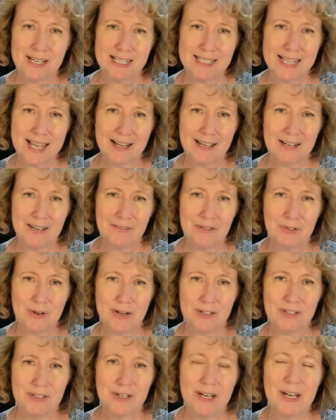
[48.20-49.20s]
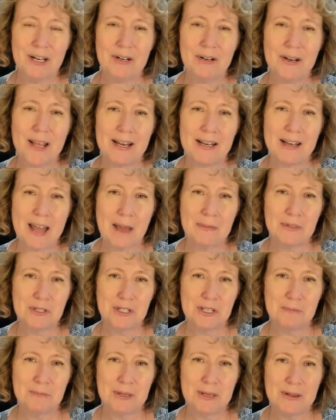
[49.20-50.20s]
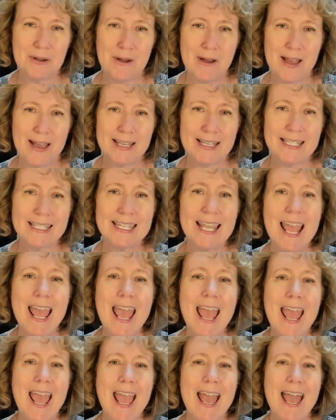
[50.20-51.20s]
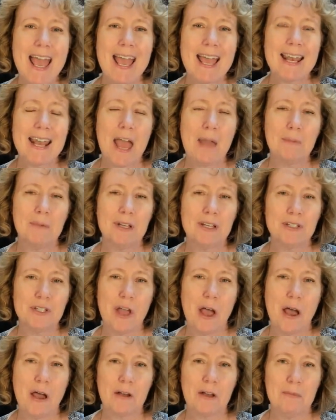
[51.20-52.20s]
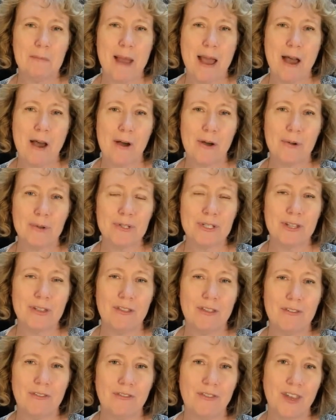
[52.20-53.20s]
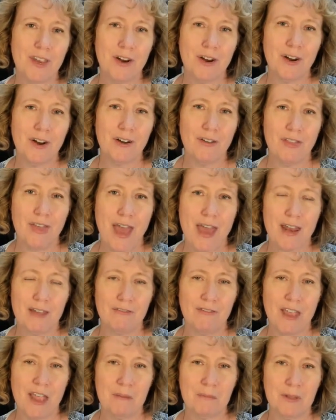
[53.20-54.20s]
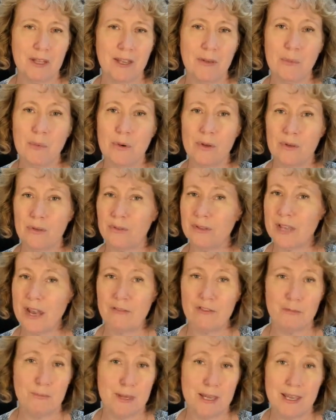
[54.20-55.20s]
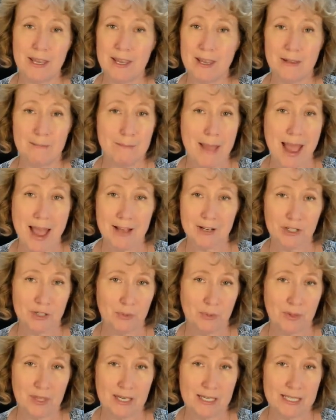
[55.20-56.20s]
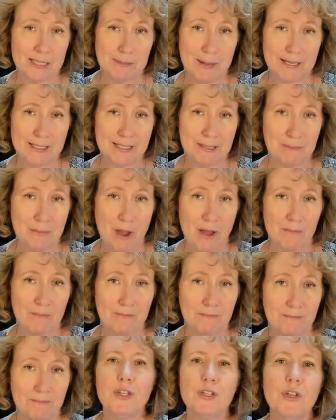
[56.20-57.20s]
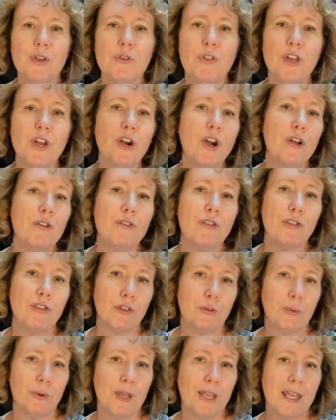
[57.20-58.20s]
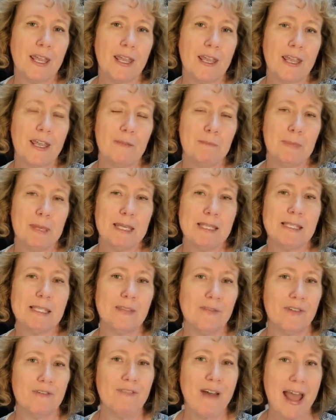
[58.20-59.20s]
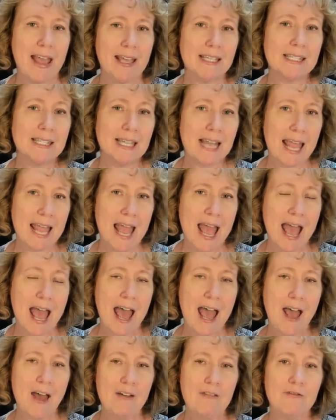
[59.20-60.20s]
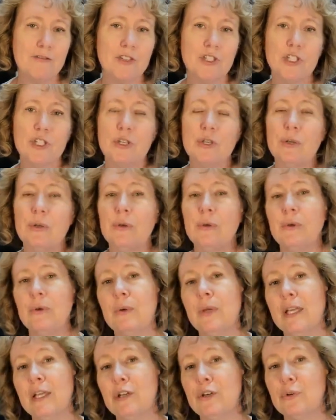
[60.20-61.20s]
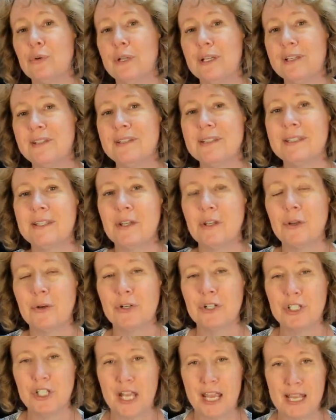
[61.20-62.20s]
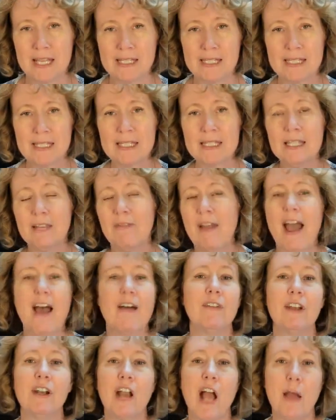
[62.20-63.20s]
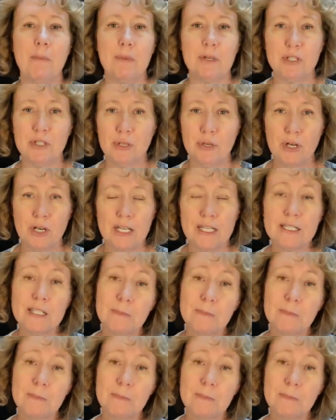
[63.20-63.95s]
and executive director here at Adoption and Beyond. And I'm going to talk about the fear that a family will never be matched with an expecting mom. So, there are three pieces of advice that I have to increase your chances of having an opportunity